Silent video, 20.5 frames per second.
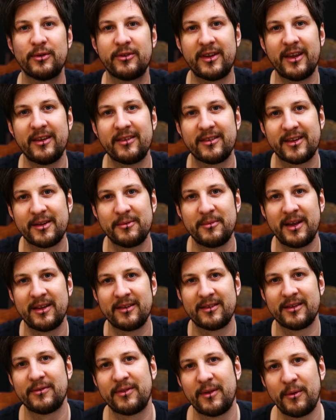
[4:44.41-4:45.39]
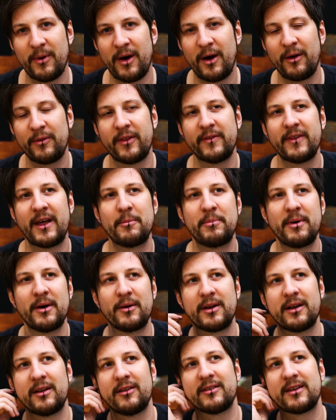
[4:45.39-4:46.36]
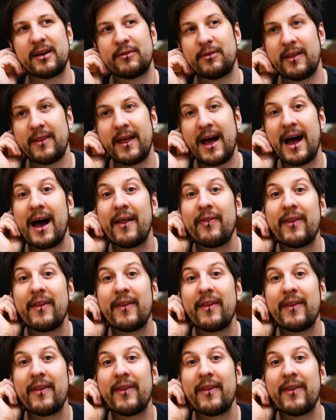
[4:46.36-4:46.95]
system is of the world that they're building and stuff like that.